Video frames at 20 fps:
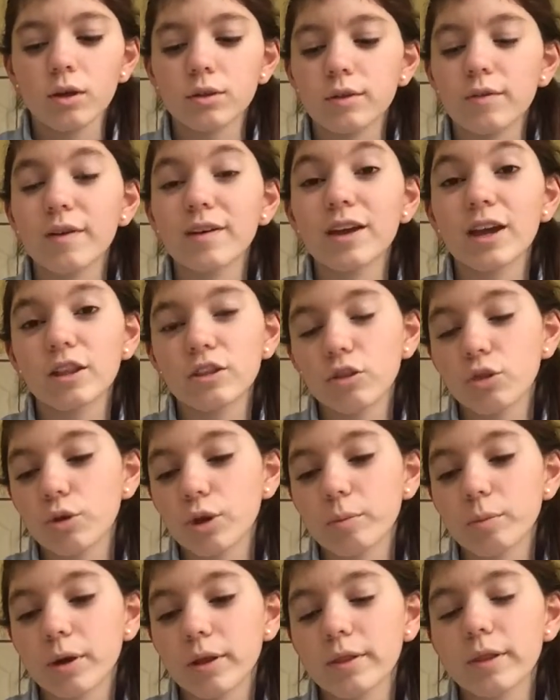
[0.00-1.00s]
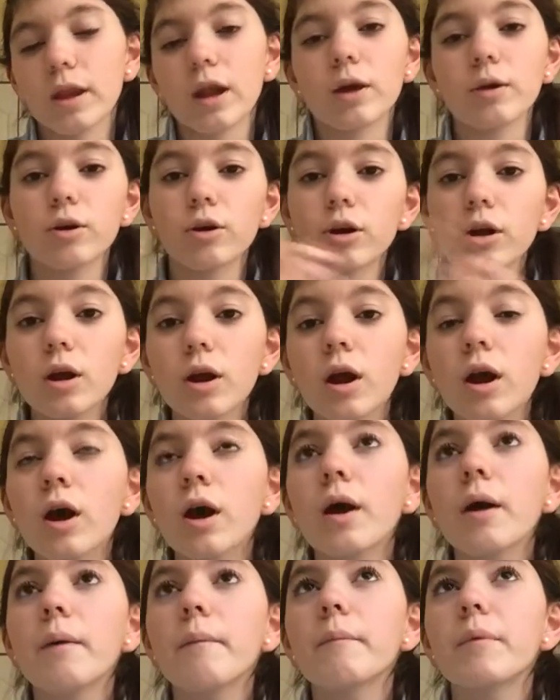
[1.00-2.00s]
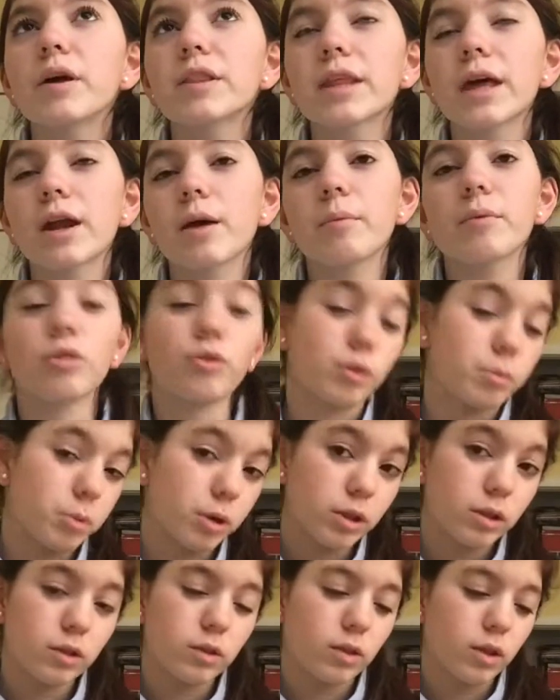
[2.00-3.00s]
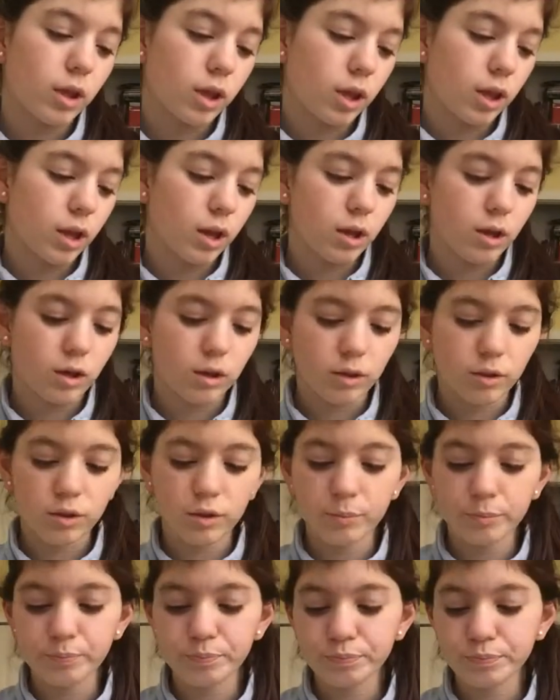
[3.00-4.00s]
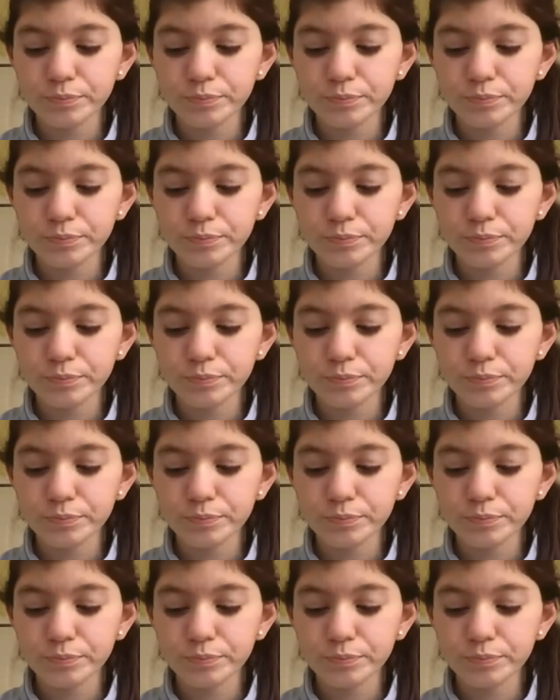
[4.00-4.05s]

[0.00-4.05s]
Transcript: 5K in 3 months, and I'm gonna put that up in 3 months. And